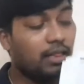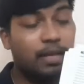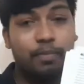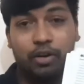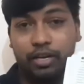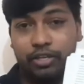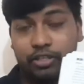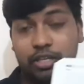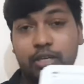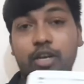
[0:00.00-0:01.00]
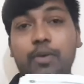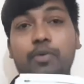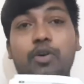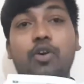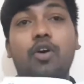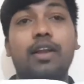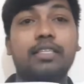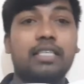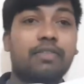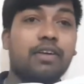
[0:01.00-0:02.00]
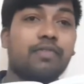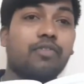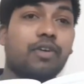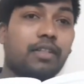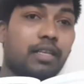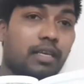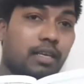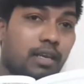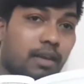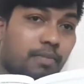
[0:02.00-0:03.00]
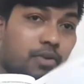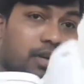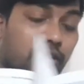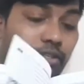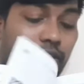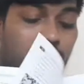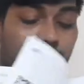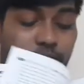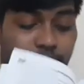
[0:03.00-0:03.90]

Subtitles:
Then production protocol is given for the production,